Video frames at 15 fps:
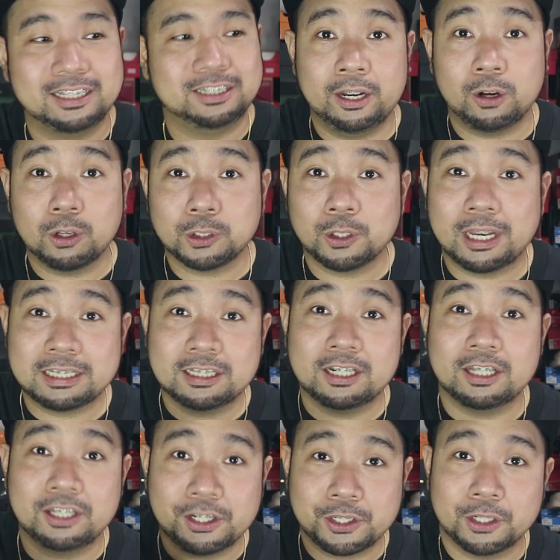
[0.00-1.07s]
And also, as an
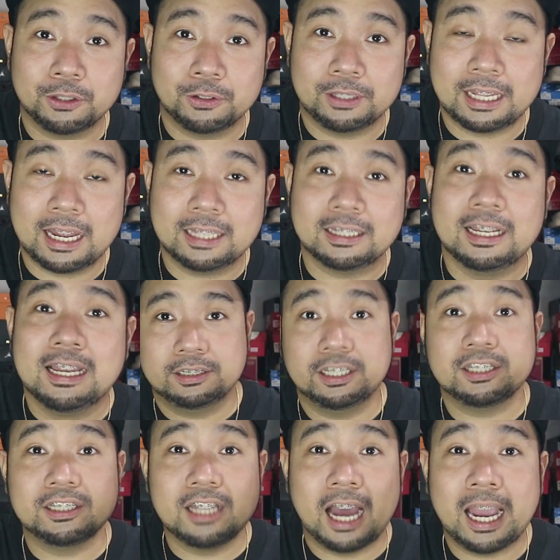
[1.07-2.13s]
addition to that,
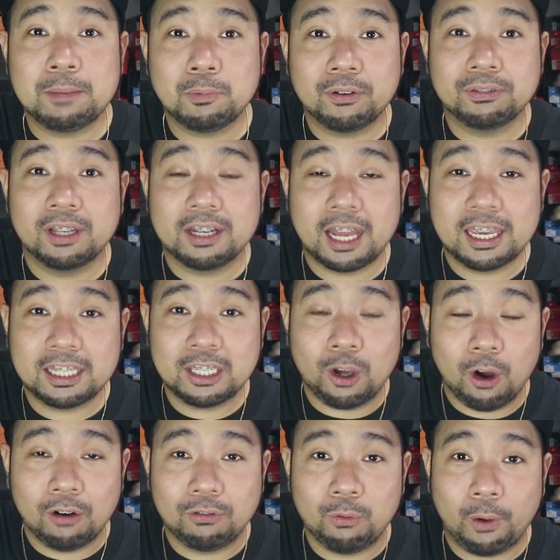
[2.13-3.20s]
since the hype of the Nike
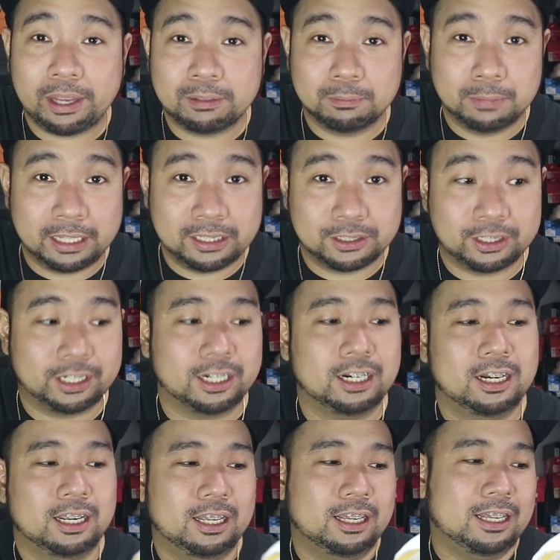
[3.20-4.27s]
Off-White Blazer
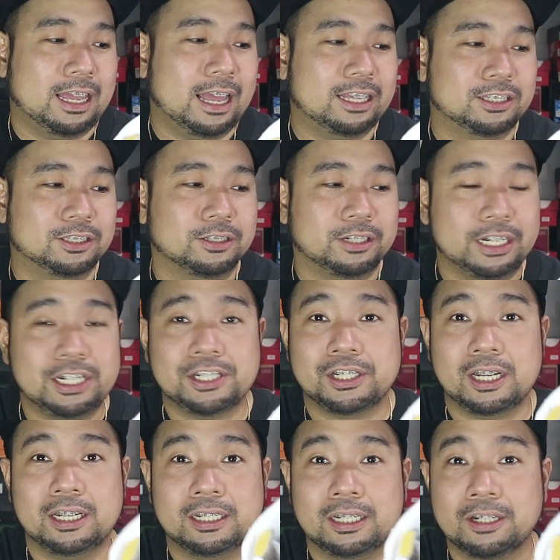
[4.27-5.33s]
has reached an